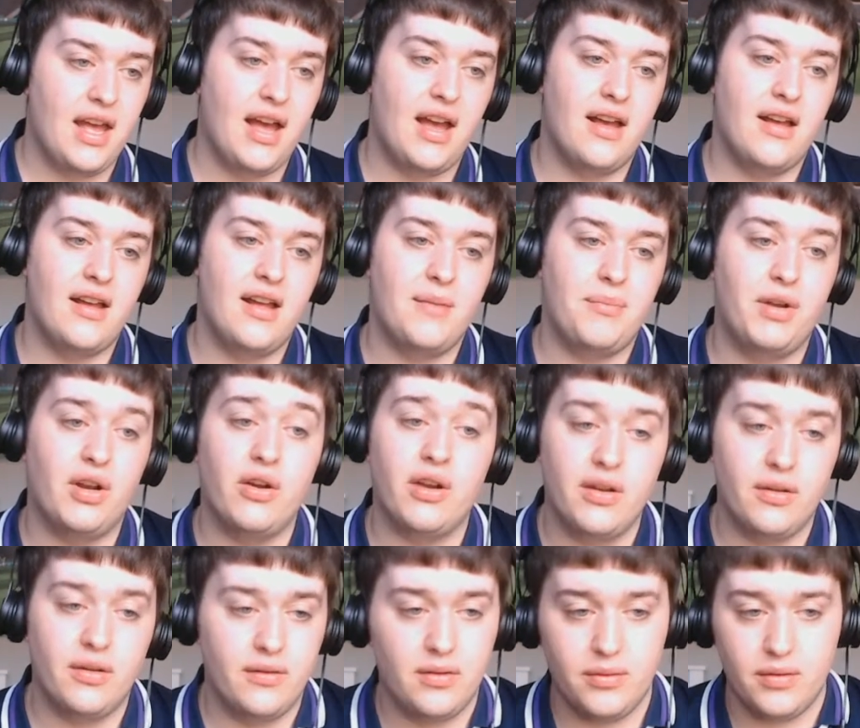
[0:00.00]
Uh, but
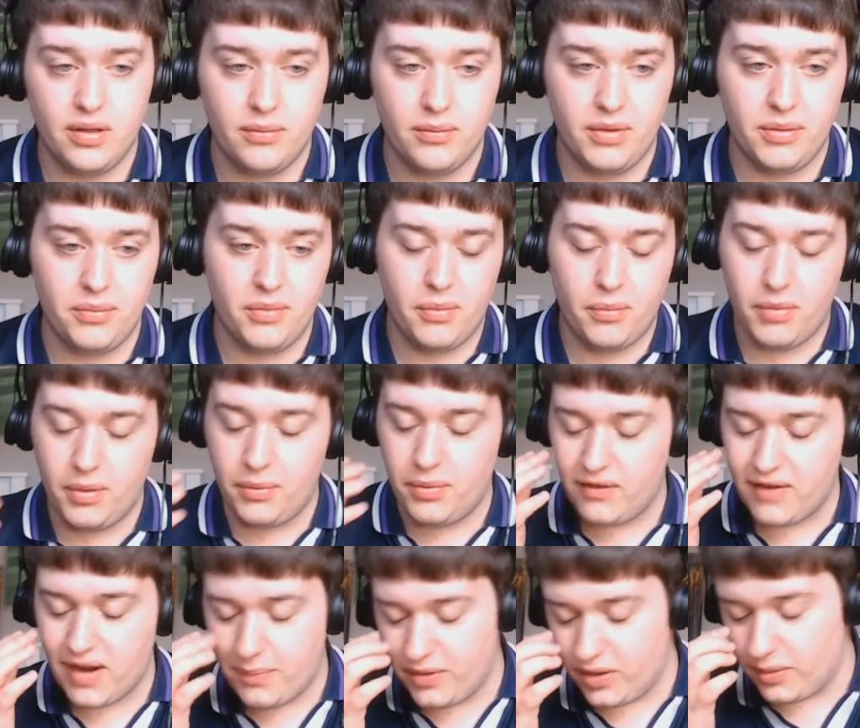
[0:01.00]
look, we, we, we
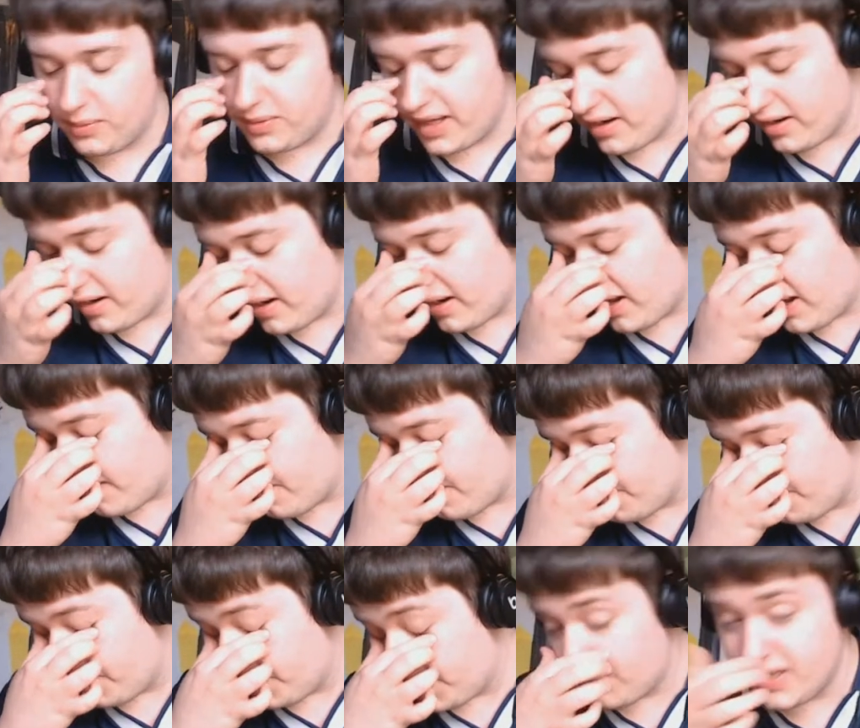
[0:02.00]
will wrap it up there.
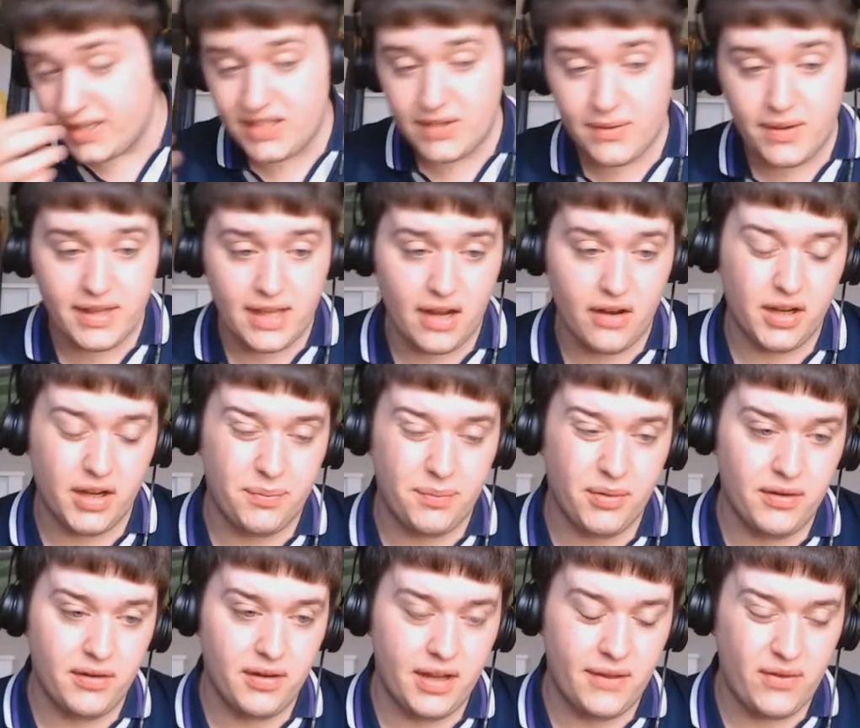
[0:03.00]
Um, please do hit that like
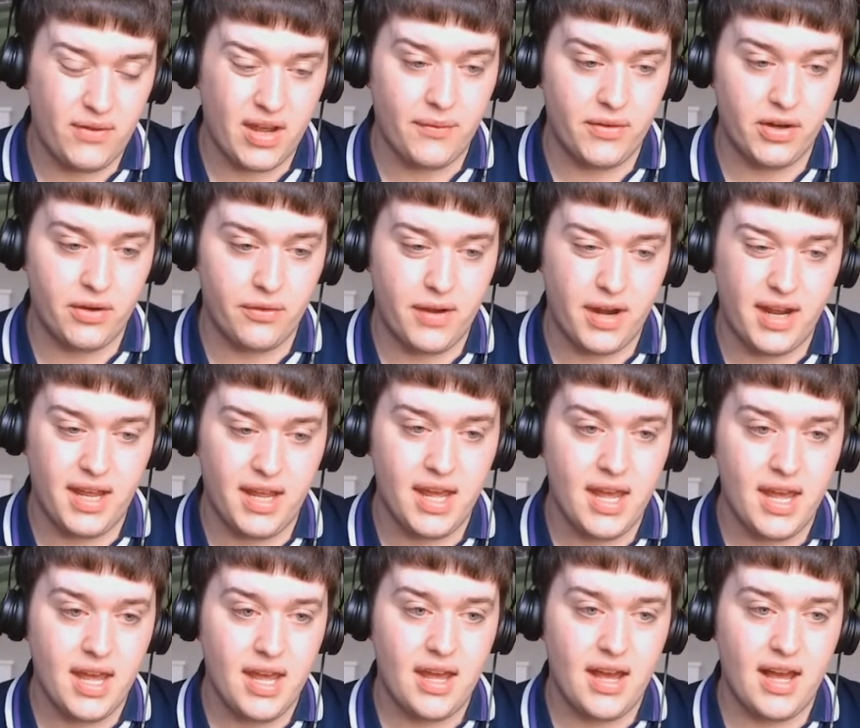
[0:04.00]
button if you haven't
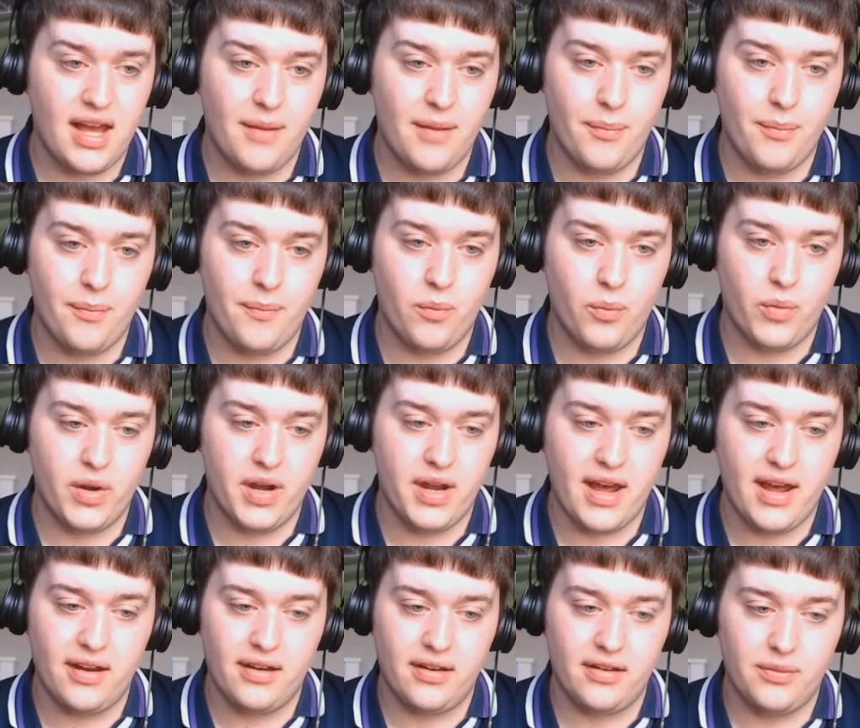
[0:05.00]
already. Um, we're
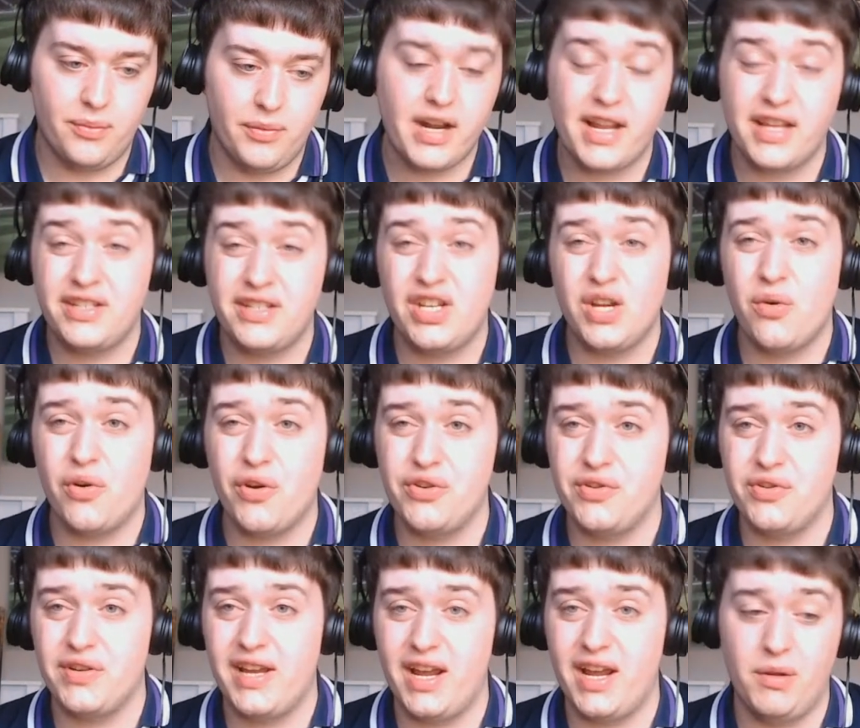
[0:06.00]
not we're not at two
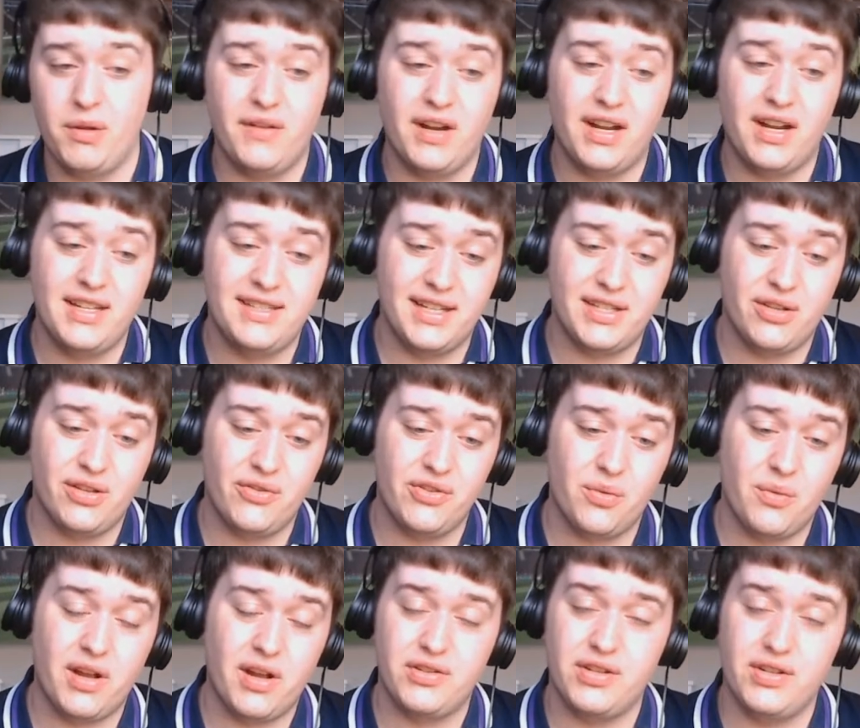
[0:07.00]
hundred yet. We've nearly six
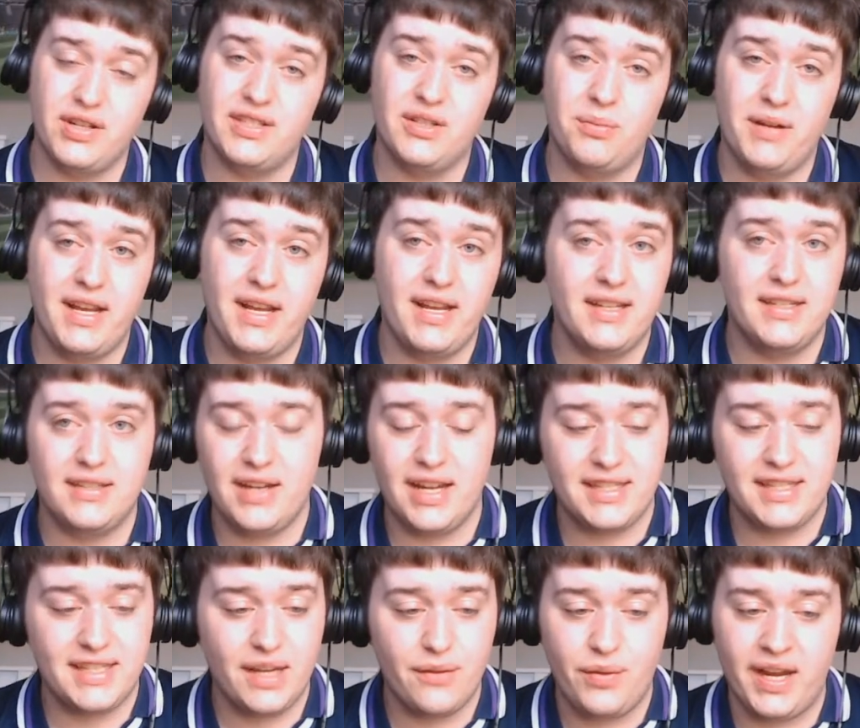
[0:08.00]
hundred watching. So please,
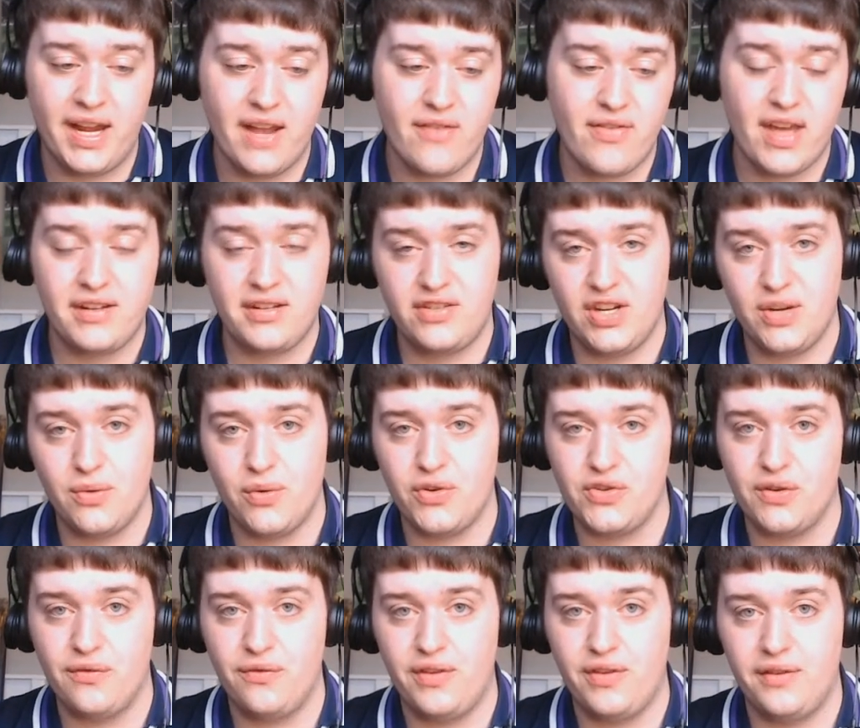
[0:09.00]
let's see if we can get that to two
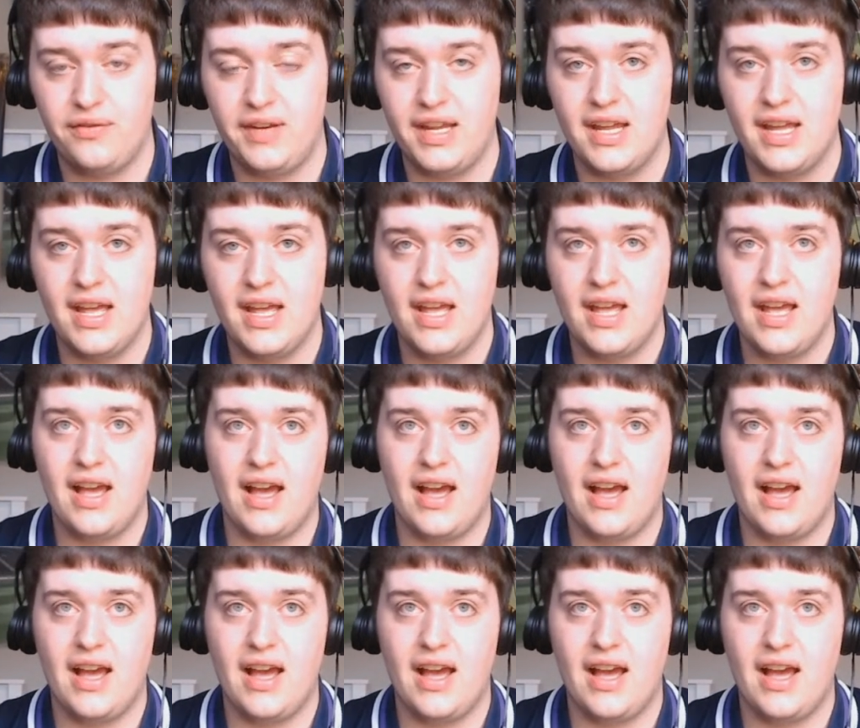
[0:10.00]
hundred fifty.